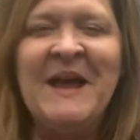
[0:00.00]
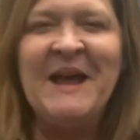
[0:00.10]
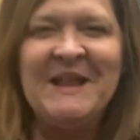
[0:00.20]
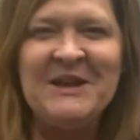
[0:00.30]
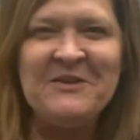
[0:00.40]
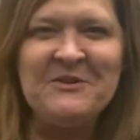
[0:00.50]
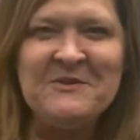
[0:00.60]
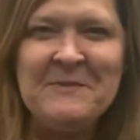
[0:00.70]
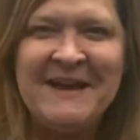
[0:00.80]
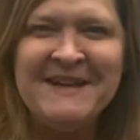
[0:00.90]
Hello
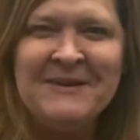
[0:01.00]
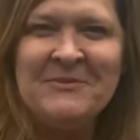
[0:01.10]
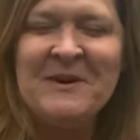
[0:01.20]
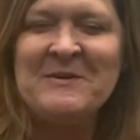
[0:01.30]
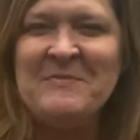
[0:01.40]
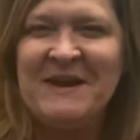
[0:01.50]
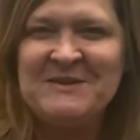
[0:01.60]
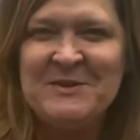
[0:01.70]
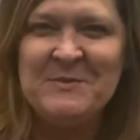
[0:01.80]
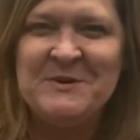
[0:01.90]
everybody, welcome back
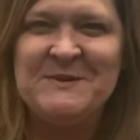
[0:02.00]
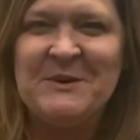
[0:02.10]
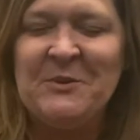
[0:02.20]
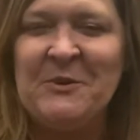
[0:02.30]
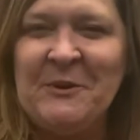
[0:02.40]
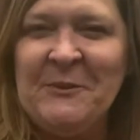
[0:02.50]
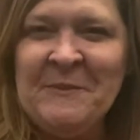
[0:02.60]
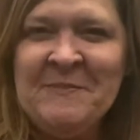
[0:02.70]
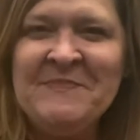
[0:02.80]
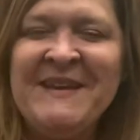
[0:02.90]
to the music room.
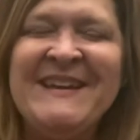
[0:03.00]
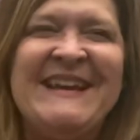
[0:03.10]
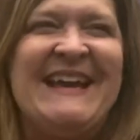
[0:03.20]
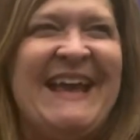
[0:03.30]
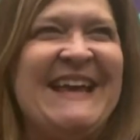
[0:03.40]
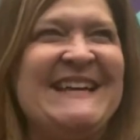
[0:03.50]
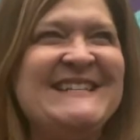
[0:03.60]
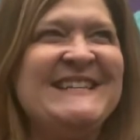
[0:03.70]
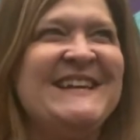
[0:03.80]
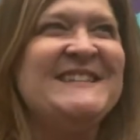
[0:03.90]

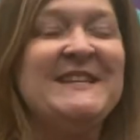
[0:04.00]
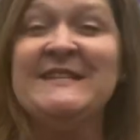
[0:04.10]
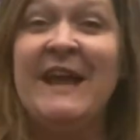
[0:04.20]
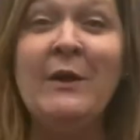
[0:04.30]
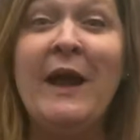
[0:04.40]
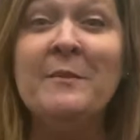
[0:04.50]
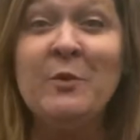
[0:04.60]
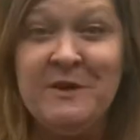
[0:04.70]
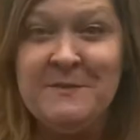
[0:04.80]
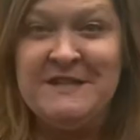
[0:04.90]
And uh, today I'm
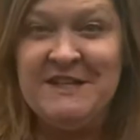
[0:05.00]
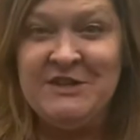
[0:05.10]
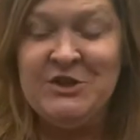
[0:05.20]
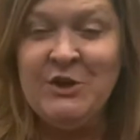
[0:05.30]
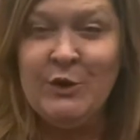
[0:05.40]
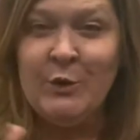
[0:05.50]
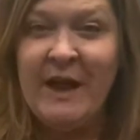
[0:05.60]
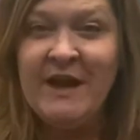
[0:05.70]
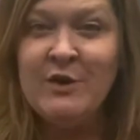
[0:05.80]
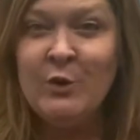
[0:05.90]
going to be teaching you
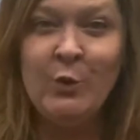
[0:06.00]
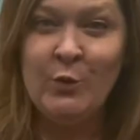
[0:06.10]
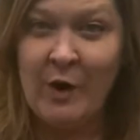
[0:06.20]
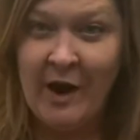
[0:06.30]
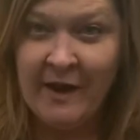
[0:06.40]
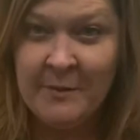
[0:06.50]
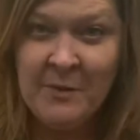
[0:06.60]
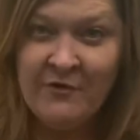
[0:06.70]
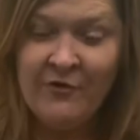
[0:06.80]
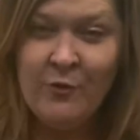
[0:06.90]
a new
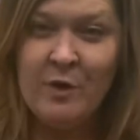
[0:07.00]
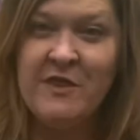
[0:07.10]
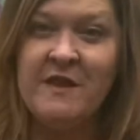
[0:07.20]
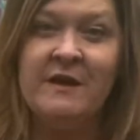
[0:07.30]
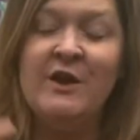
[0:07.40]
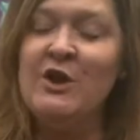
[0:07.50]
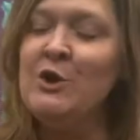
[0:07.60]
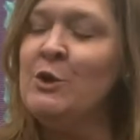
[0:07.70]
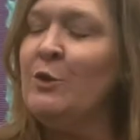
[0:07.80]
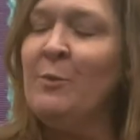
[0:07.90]
rhyme for the
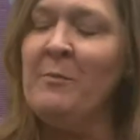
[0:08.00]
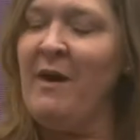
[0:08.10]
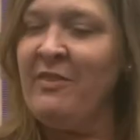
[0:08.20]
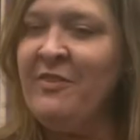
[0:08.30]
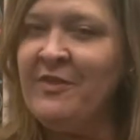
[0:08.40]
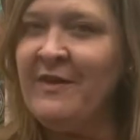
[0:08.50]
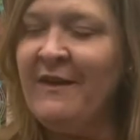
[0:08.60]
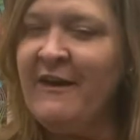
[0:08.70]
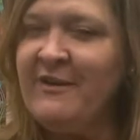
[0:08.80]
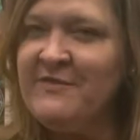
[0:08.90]
new month
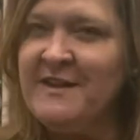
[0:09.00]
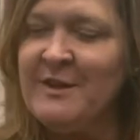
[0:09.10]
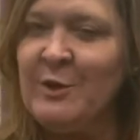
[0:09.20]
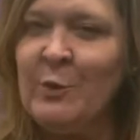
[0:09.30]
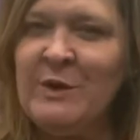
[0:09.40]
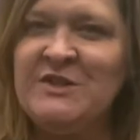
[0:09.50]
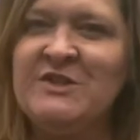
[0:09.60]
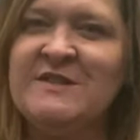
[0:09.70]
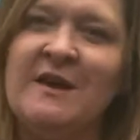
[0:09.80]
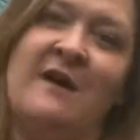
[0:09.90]
of the year, which
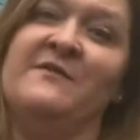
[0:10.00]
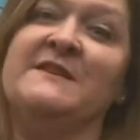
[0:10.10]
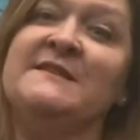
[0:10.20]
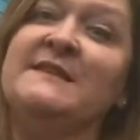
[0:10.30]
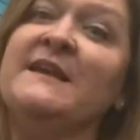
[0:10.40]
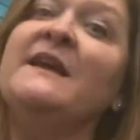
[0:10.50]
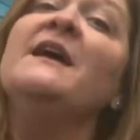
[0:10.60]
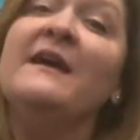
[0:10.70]
is obviously